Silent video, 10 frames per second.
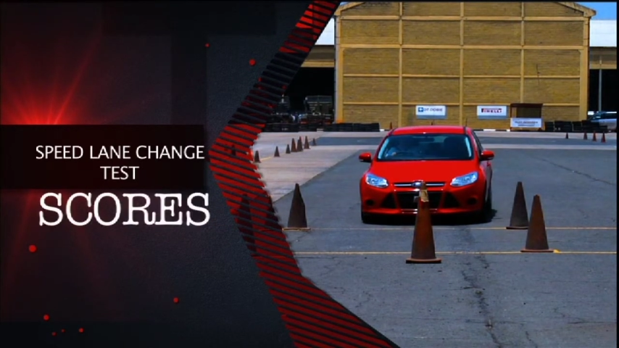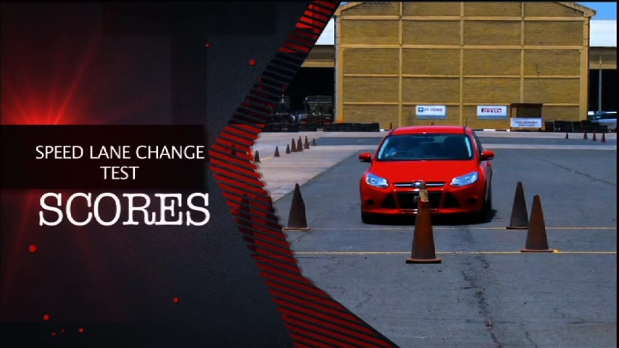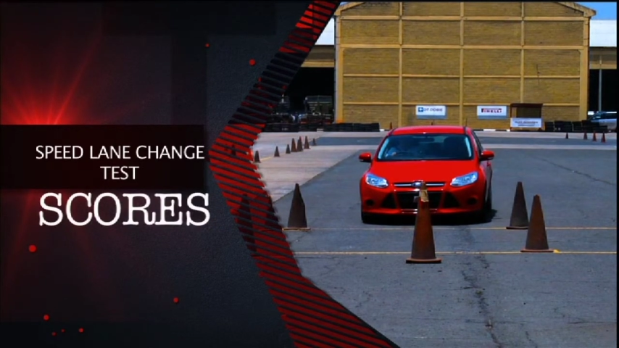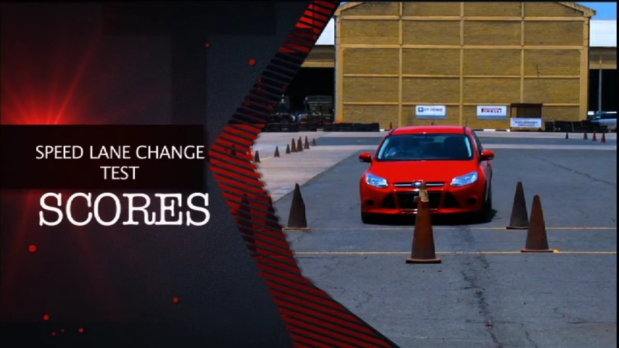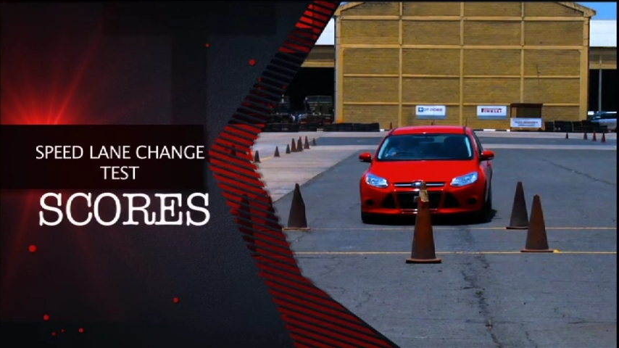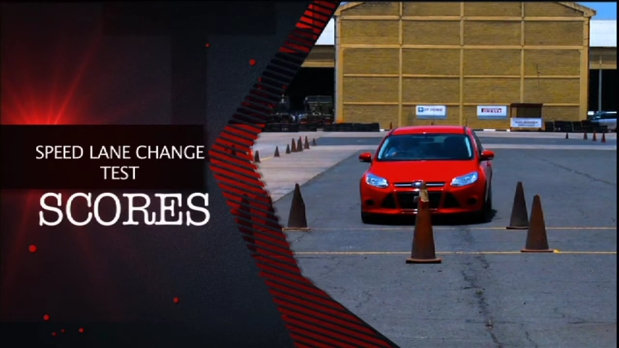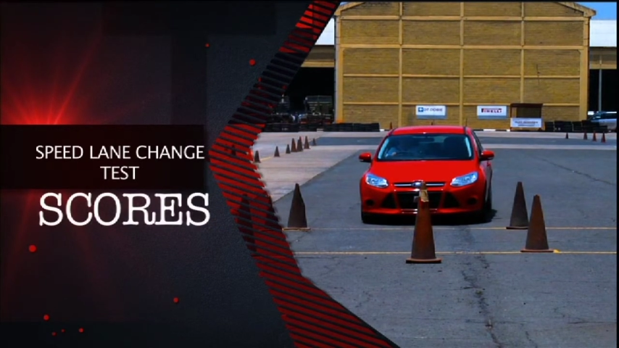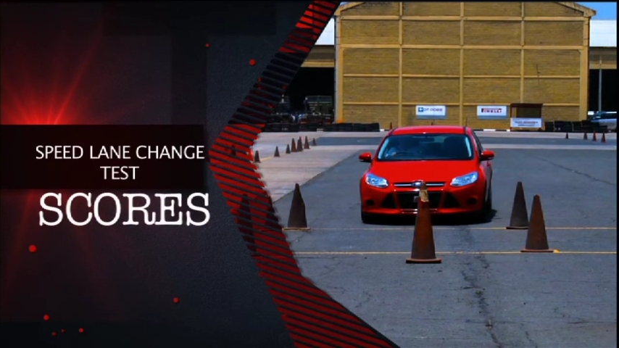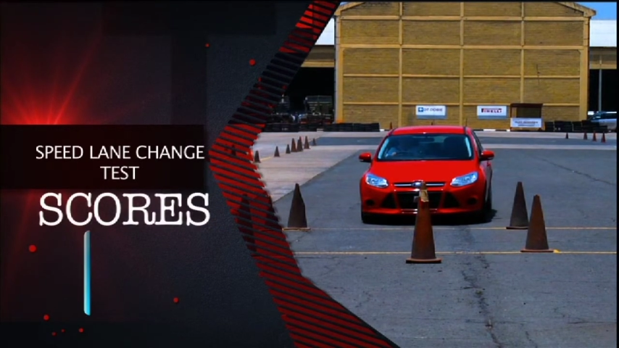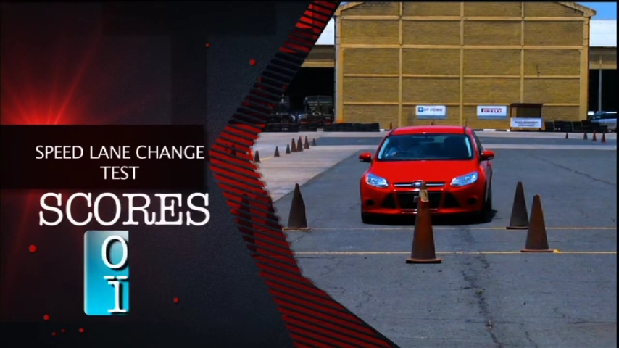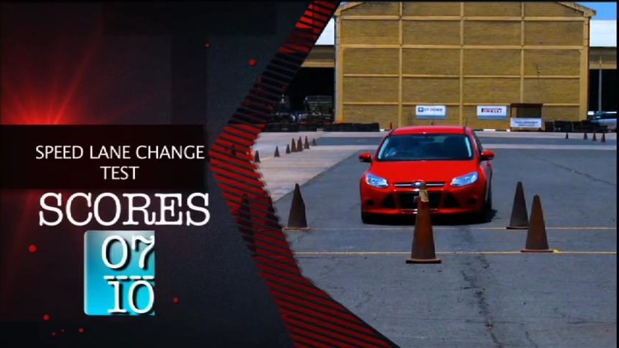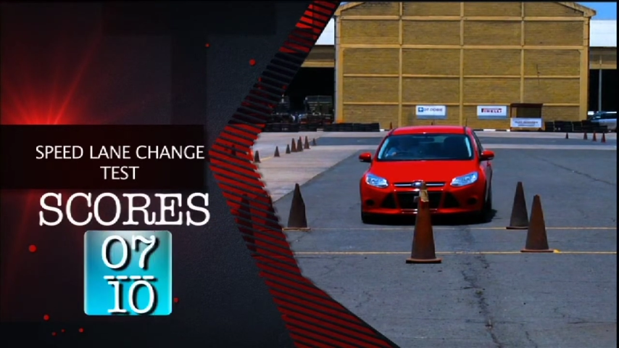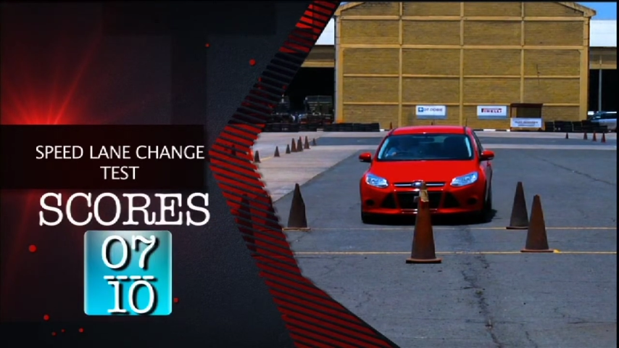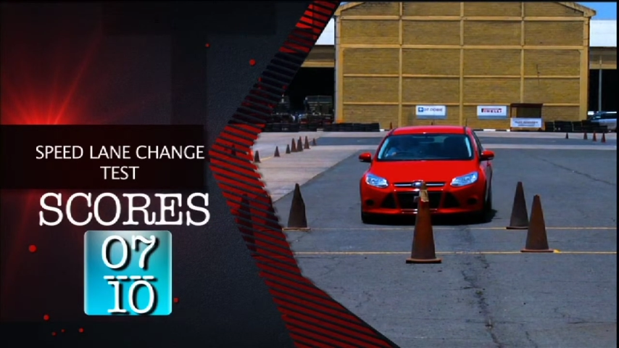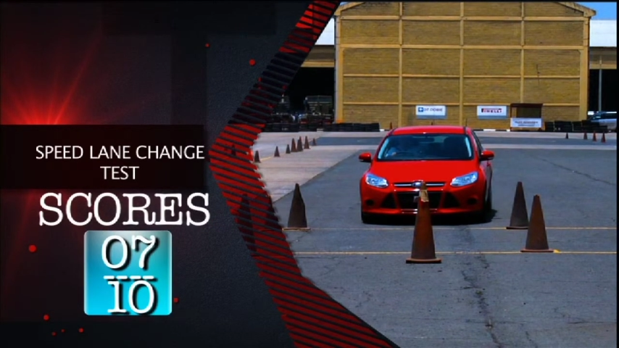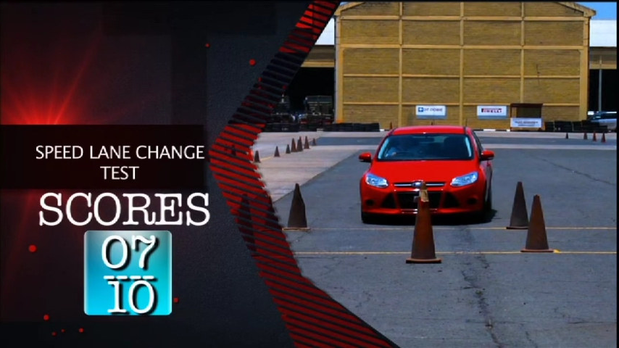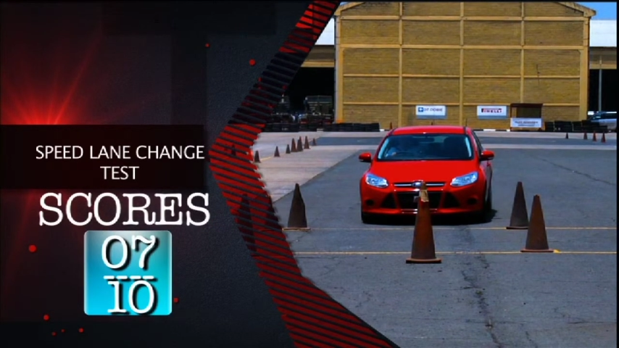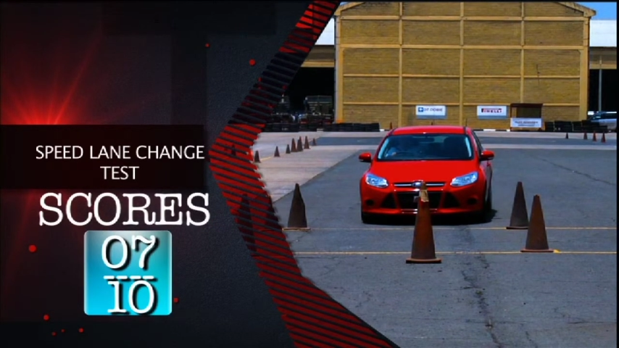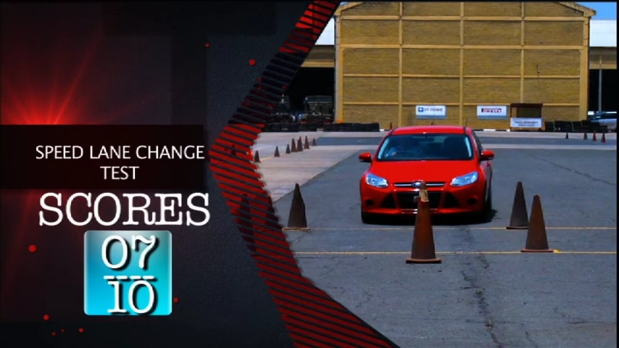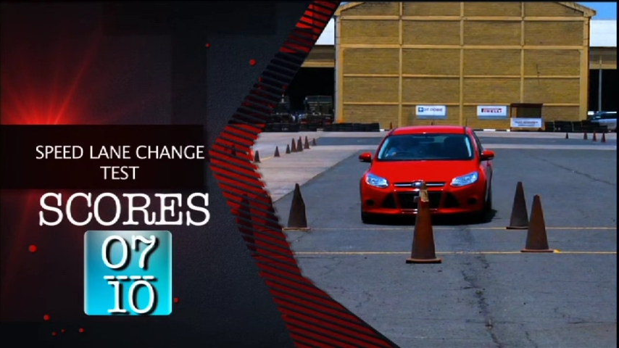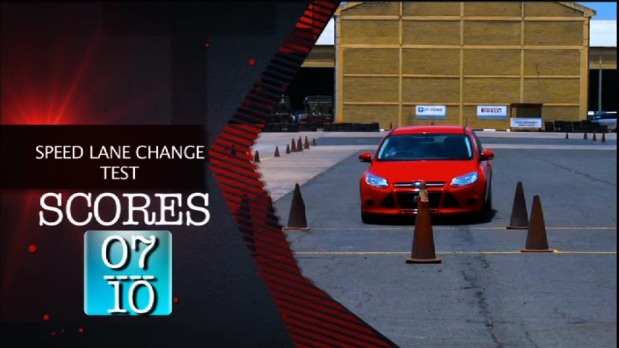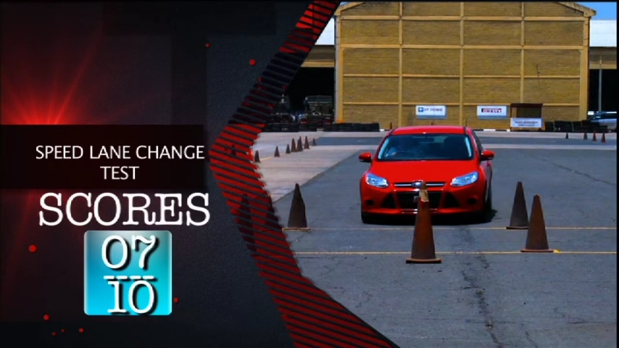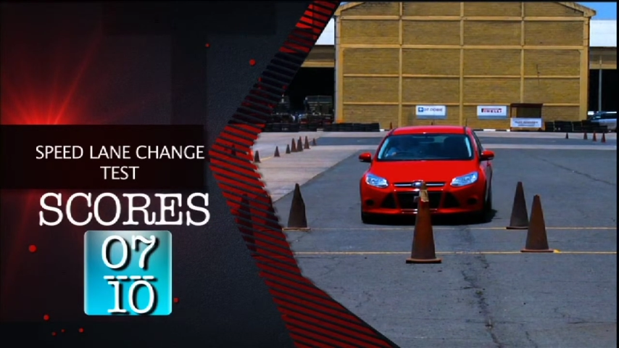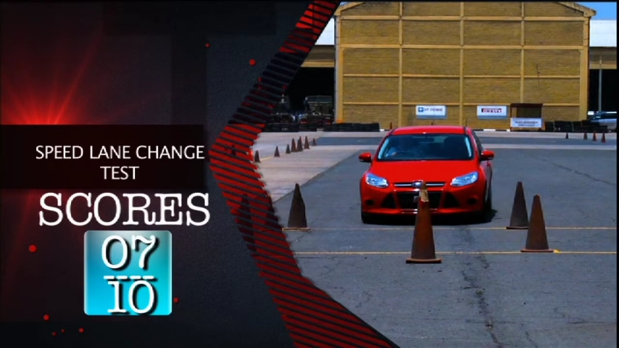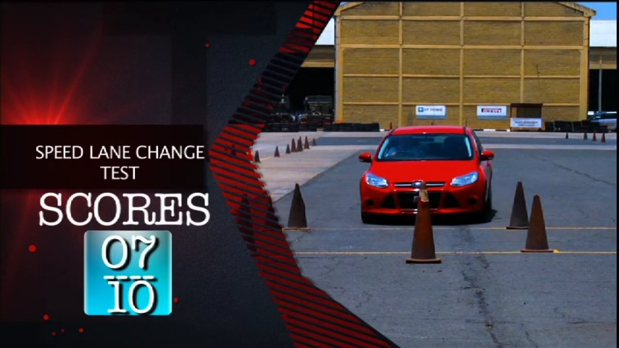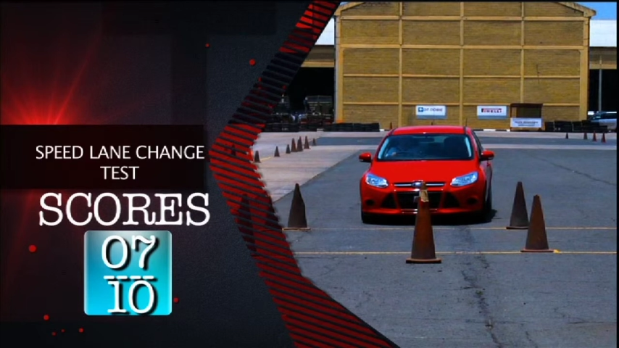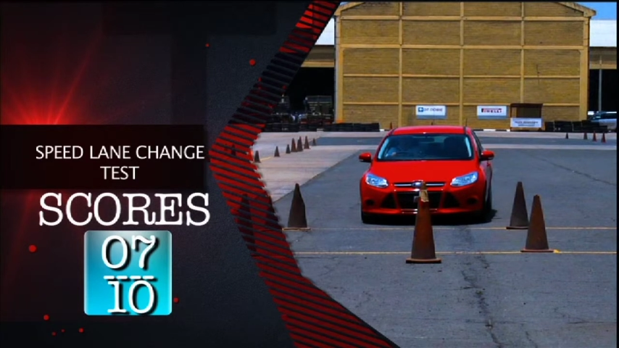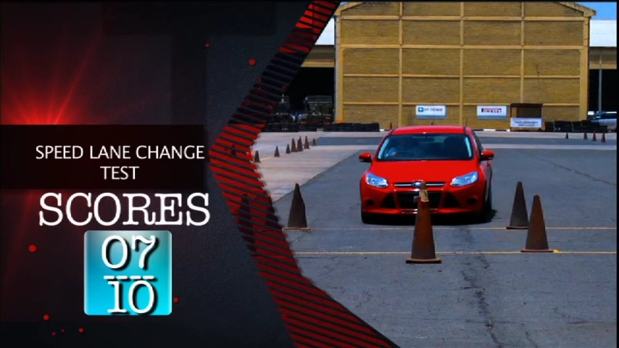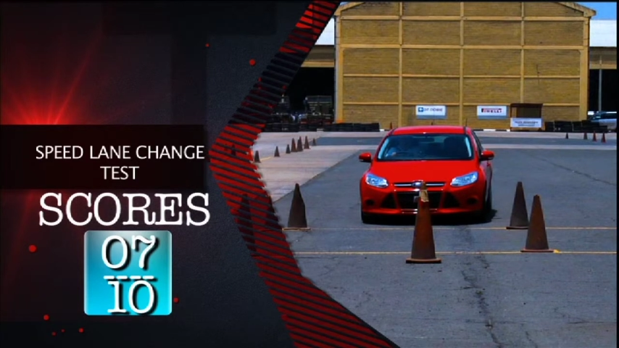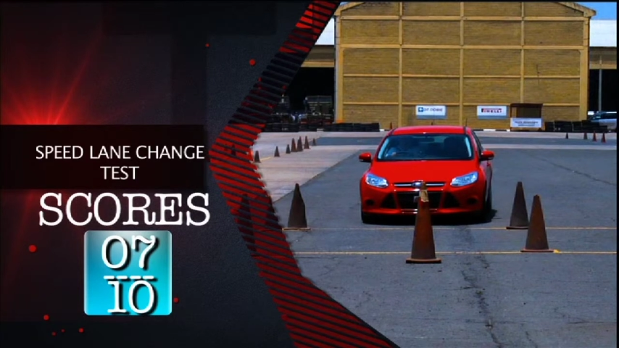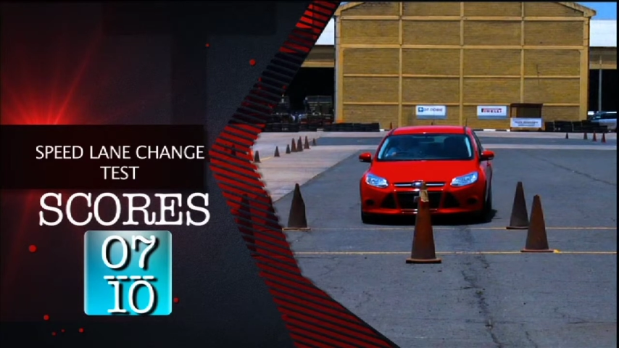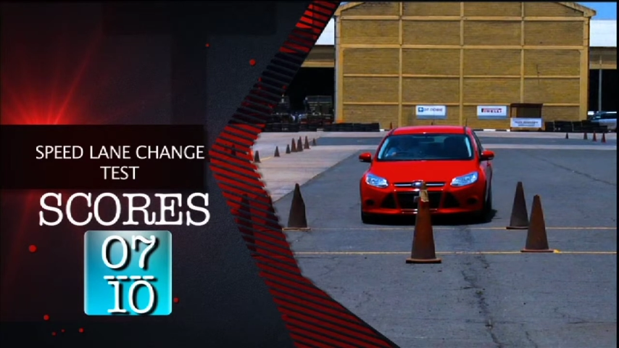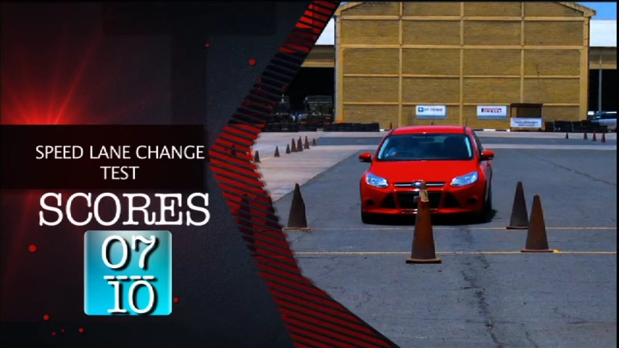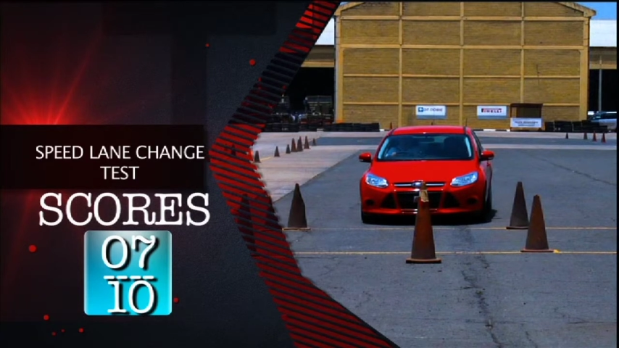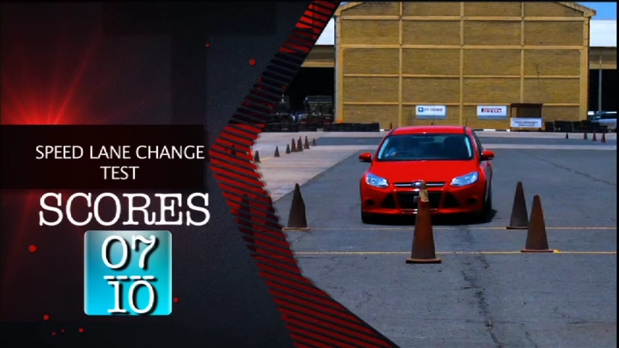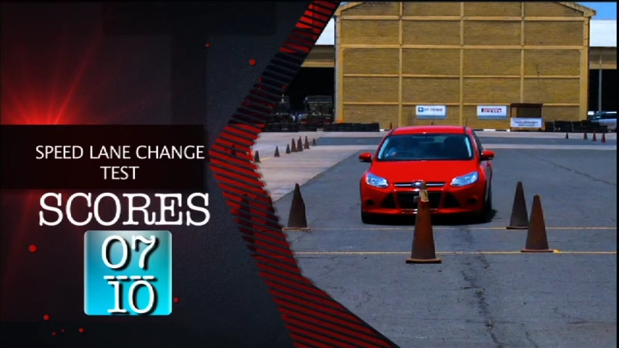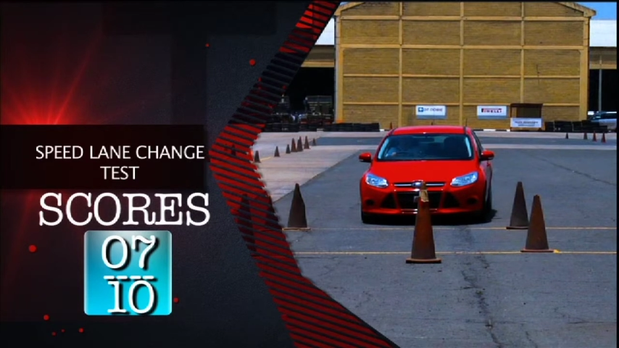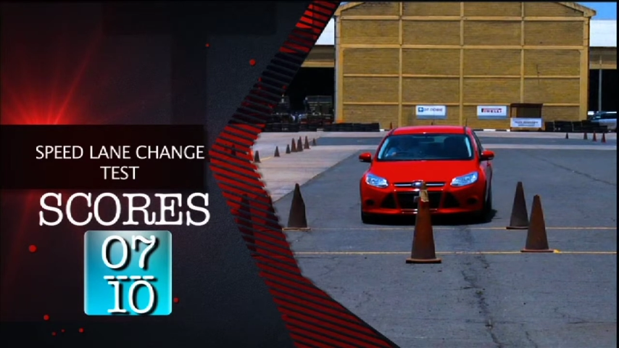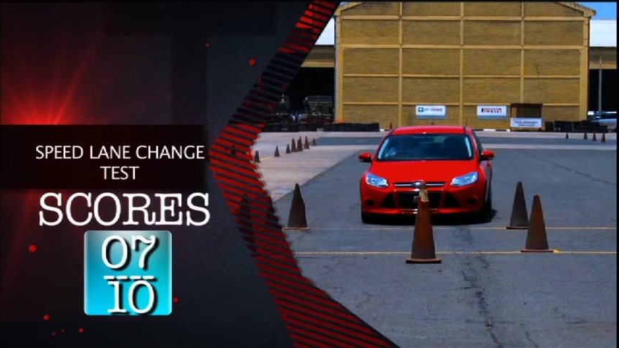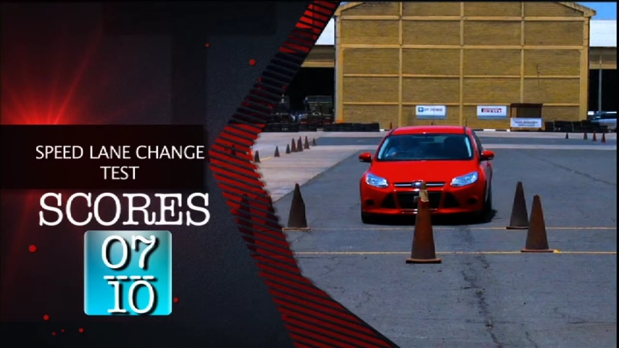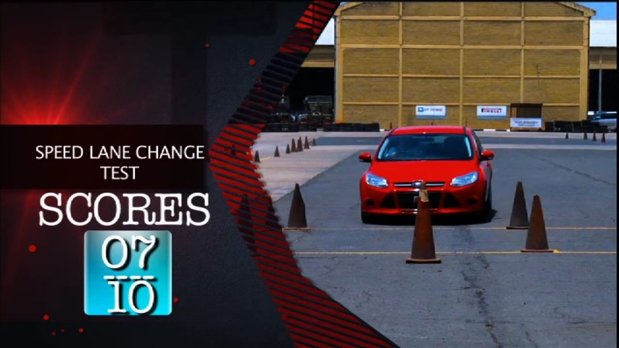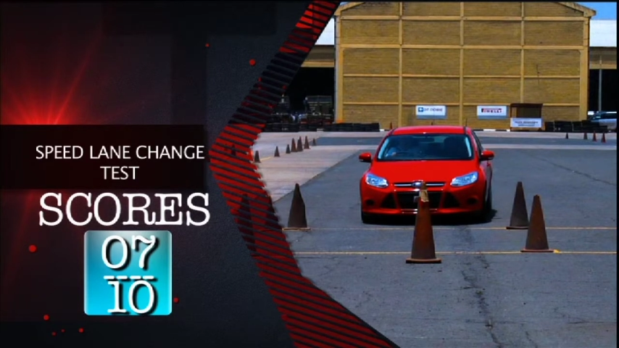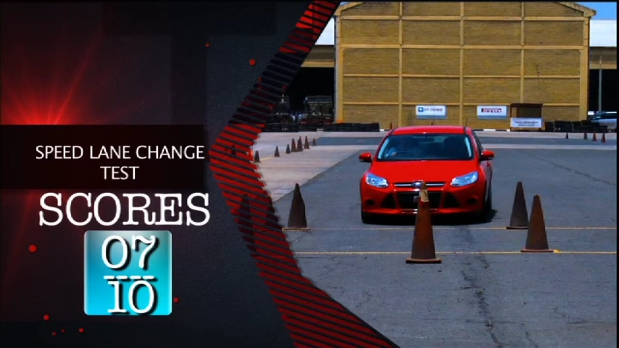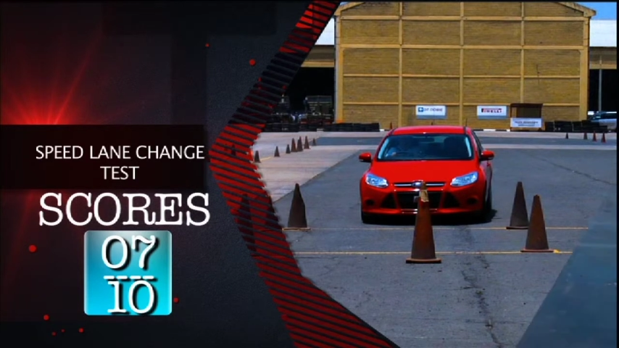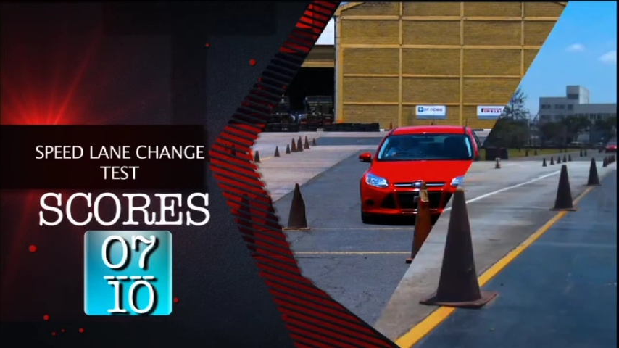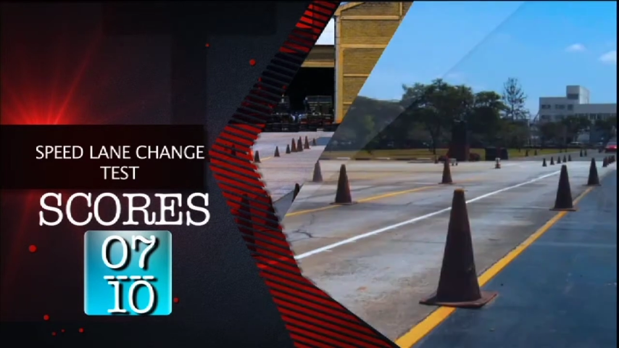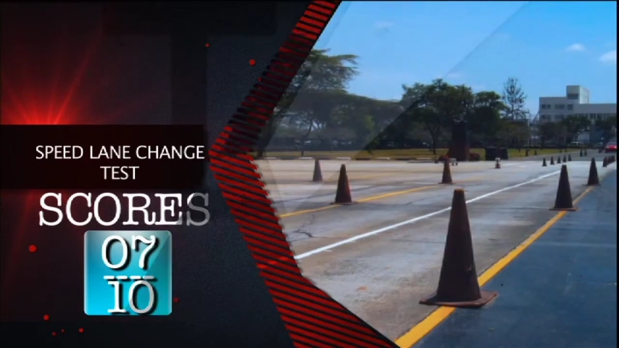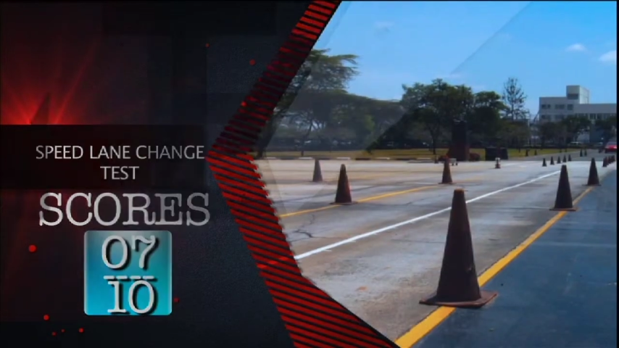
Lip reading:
[unreadable: no face in view]